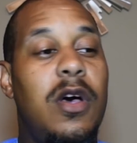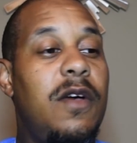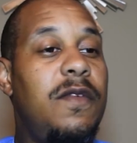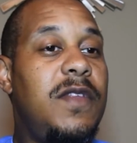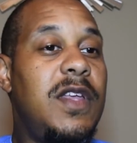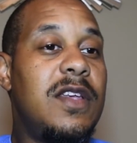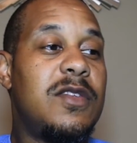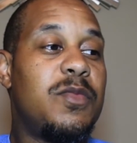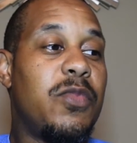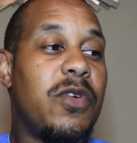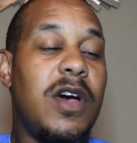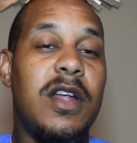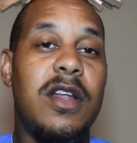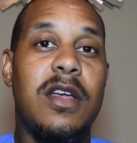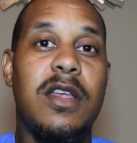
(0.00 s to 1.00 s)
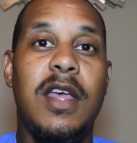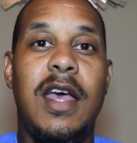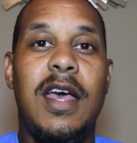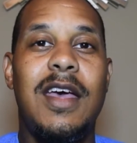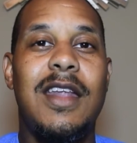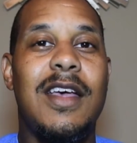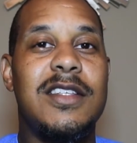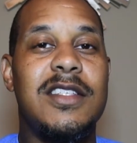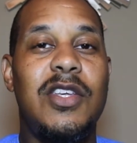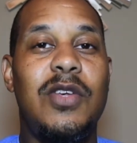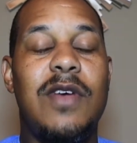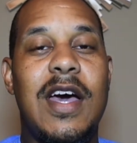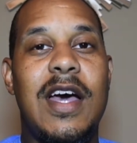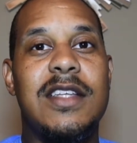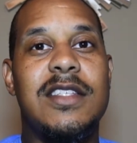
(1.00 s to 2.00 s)
of this product, and I'll see you
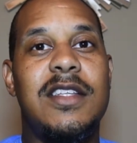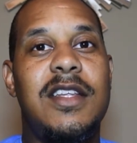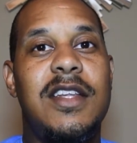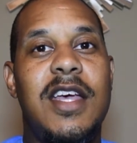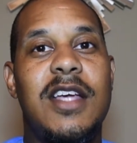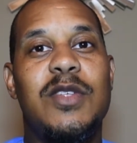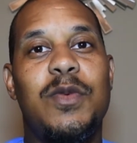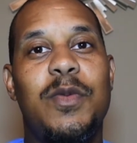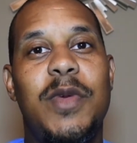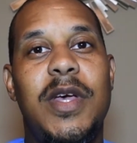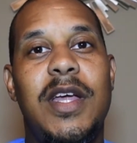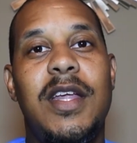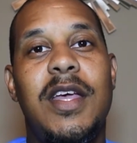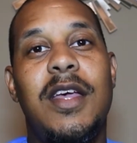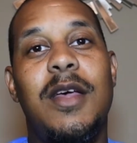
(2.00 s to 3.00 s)
guys in the next one, man.